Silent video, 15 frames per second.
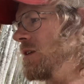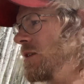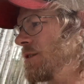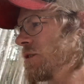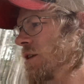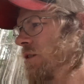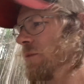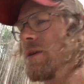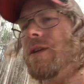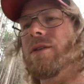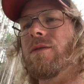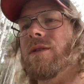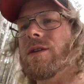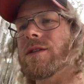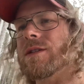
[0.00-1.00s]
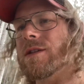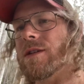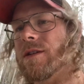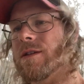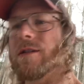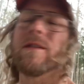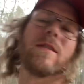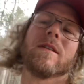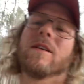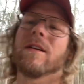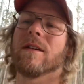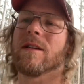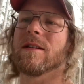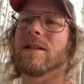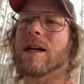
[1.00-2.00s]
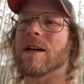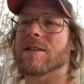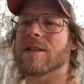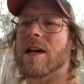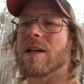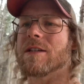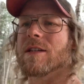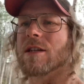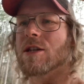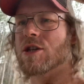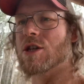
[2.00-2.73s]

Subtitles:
gentleman who was downsizing his